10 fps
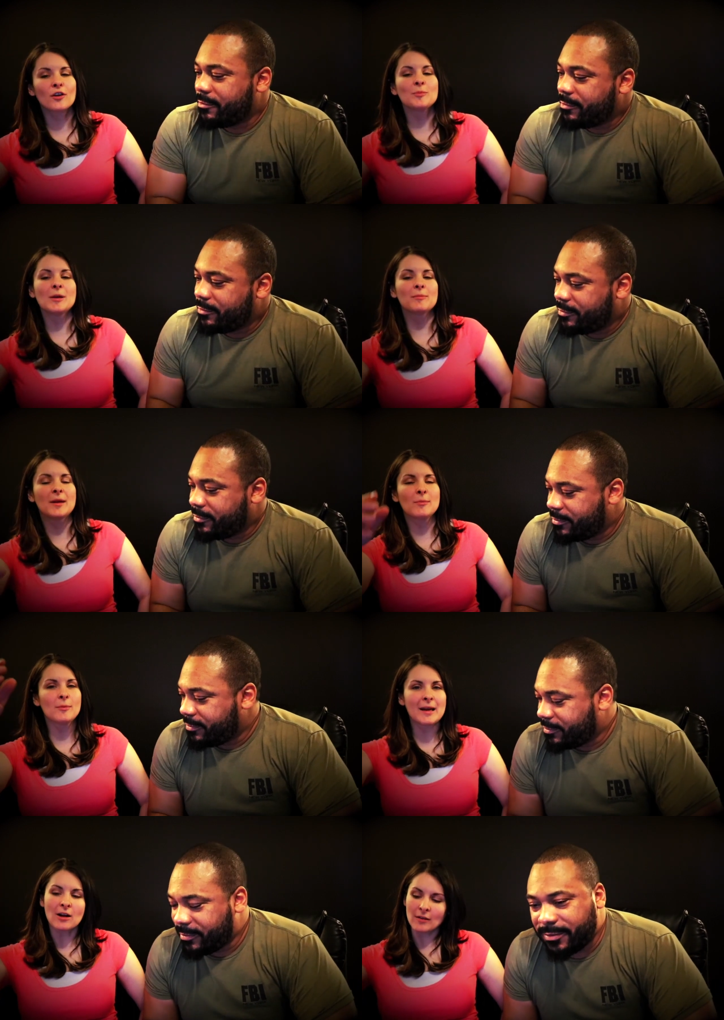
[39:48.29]
Speaker 1: heard pe-
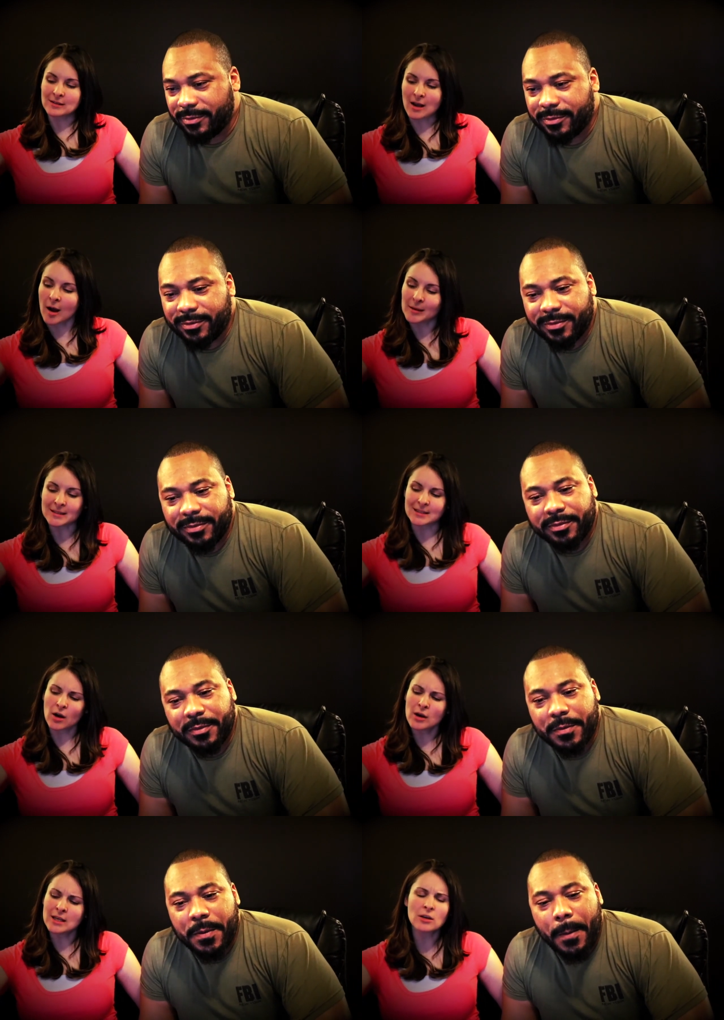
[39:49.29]
people make all these comments. They
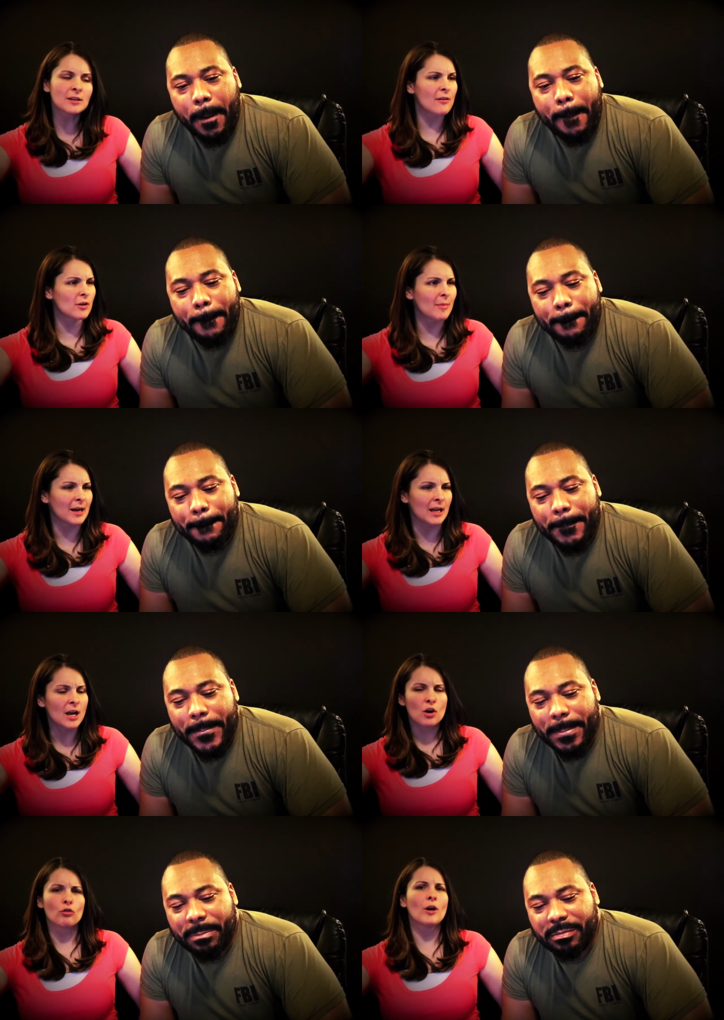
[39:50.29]
say, oh, he killed everybody.
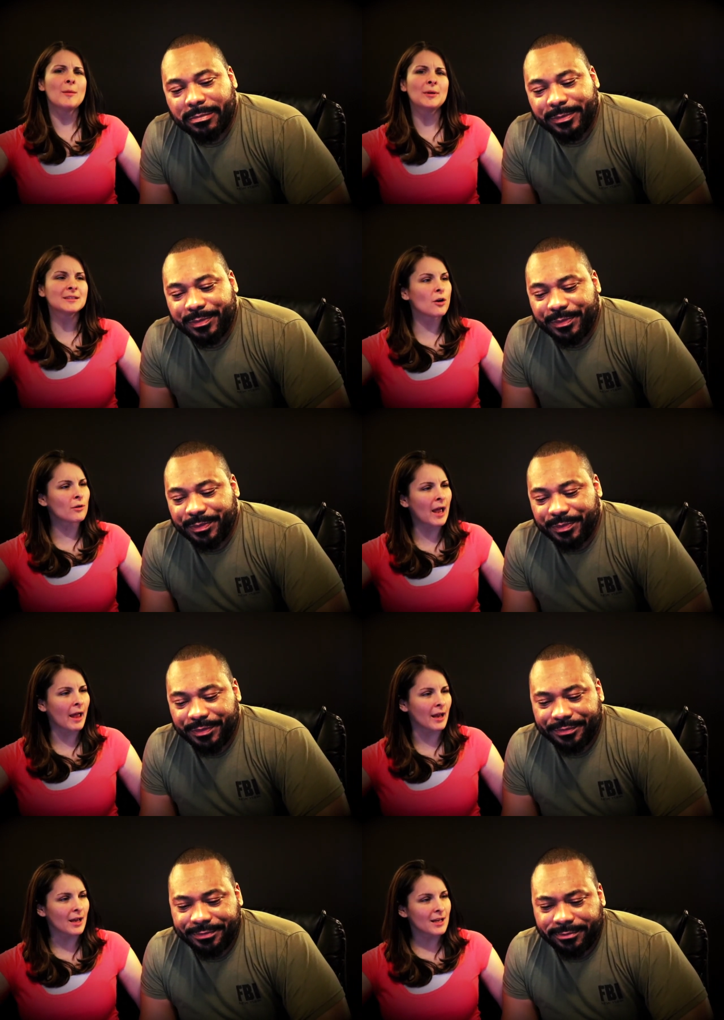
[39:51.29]
Rape is
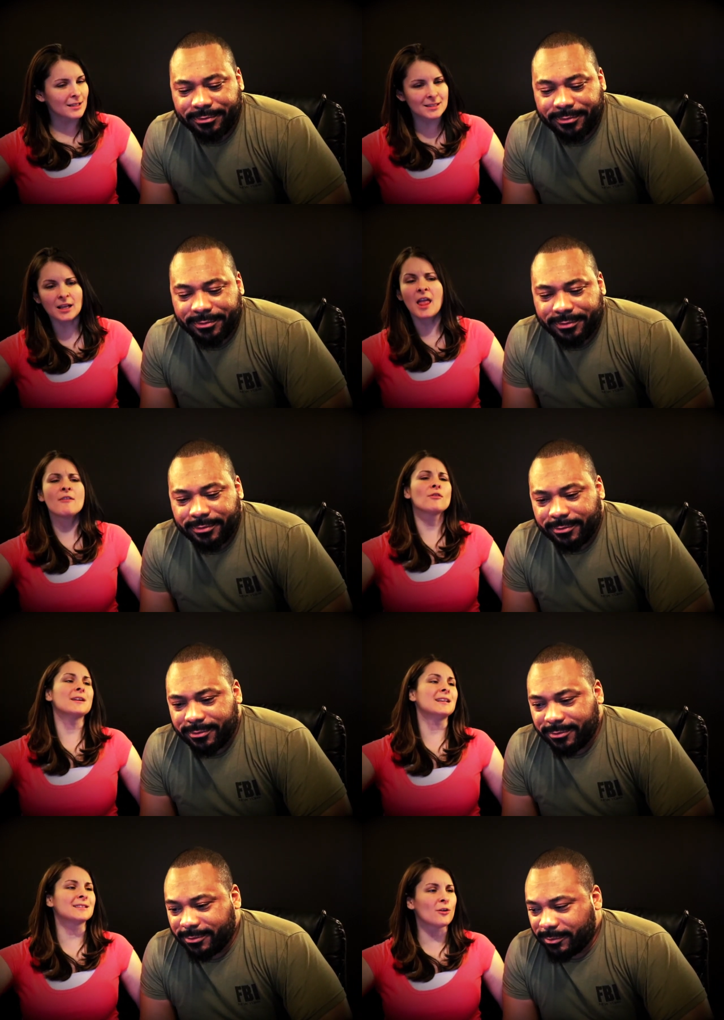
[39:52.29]
okay.
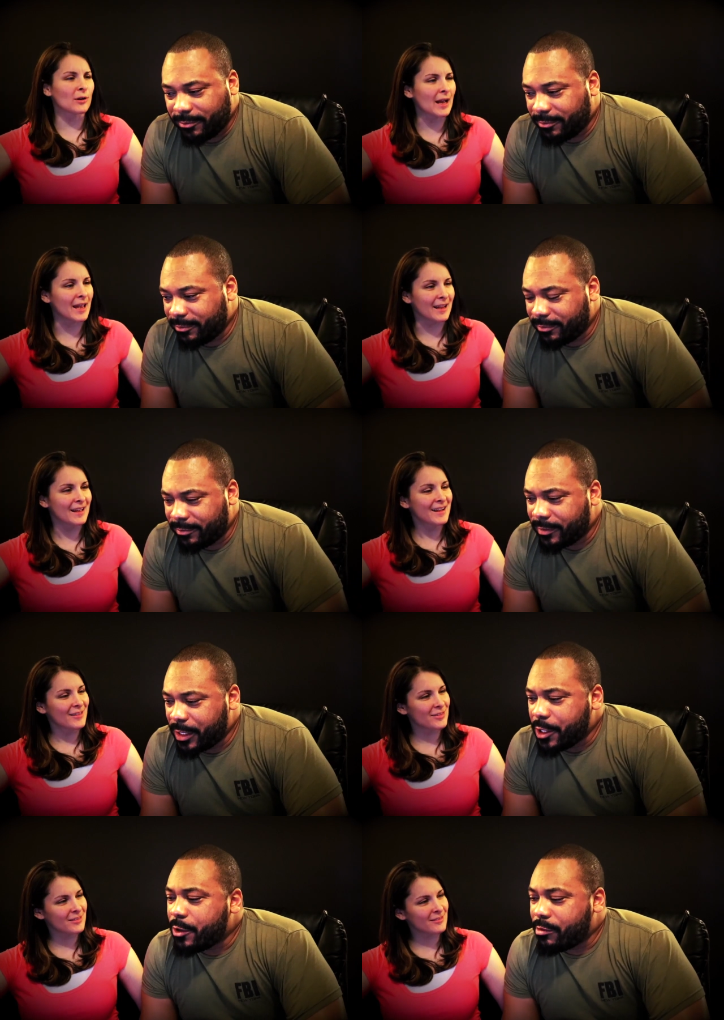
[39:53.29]
Slavery is okay.
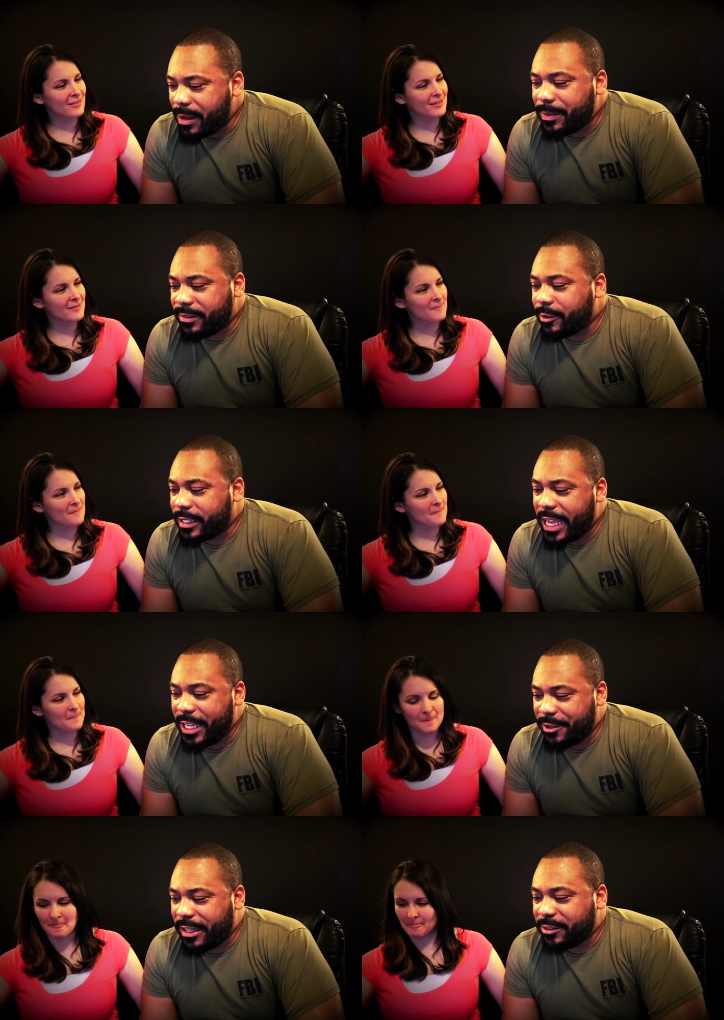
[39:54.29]
Speaker 2: Rape is
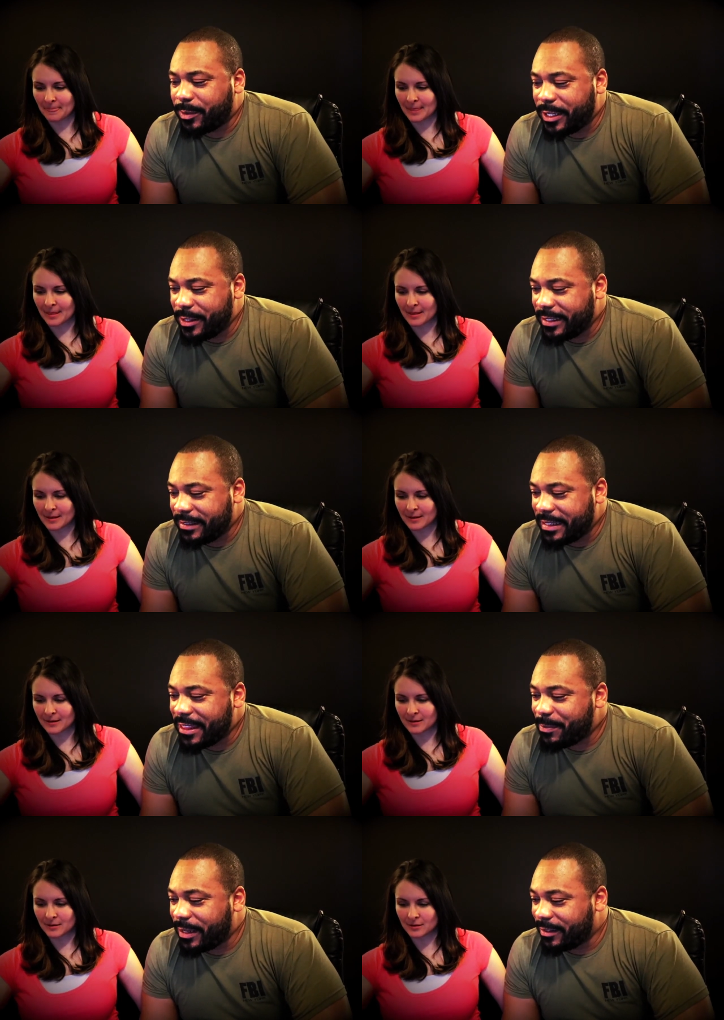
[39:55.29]
okay. That's why you get the
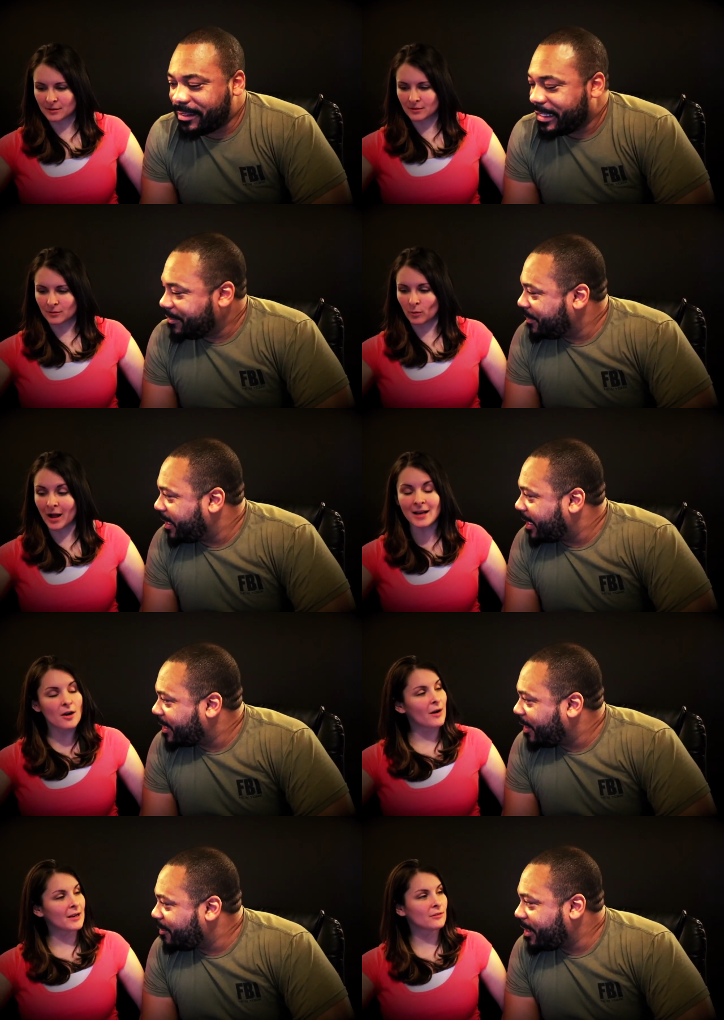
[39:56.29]
death penalty. Well, I
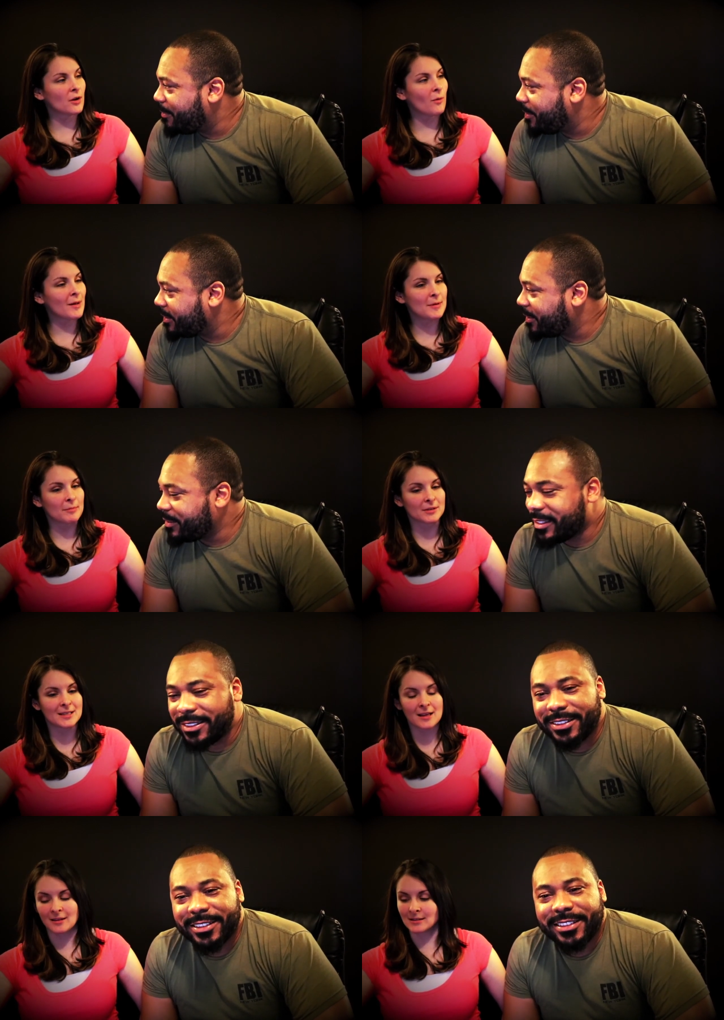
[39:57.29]
know. I
Speaker 1: don't know why people are
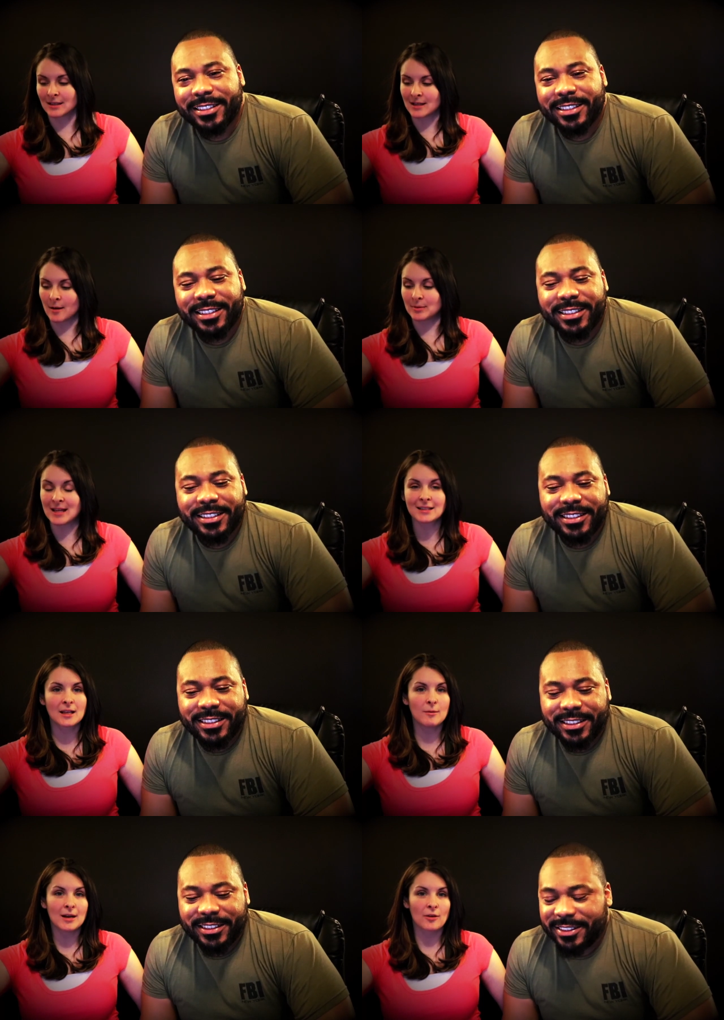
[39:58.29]
saying things like that, but that's
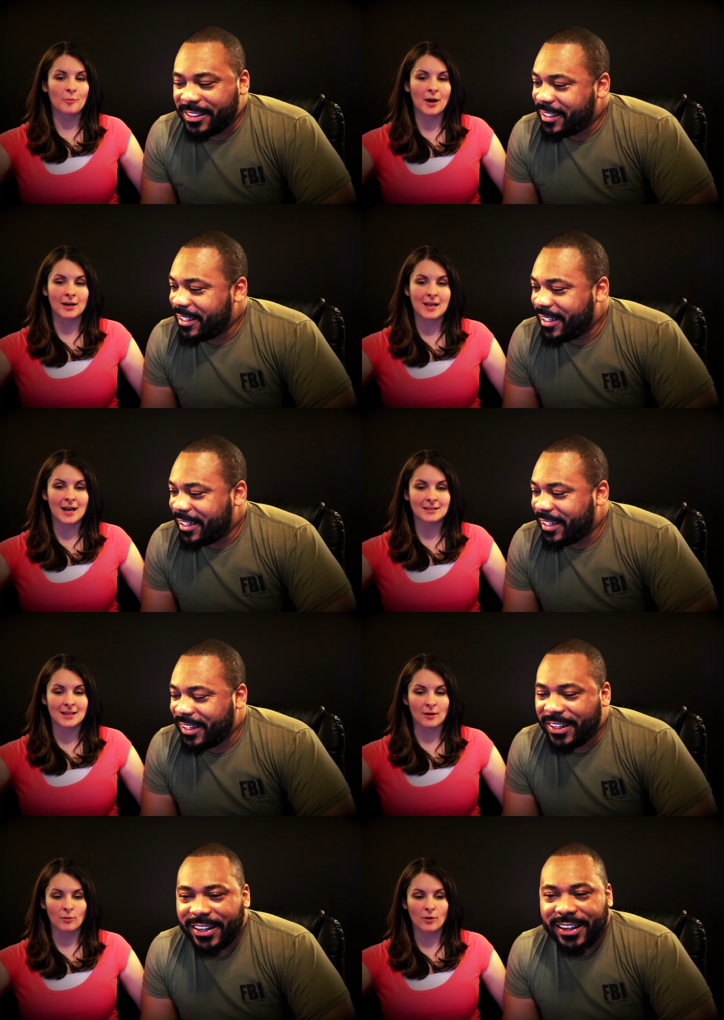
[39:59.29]
going to be another podcast thing.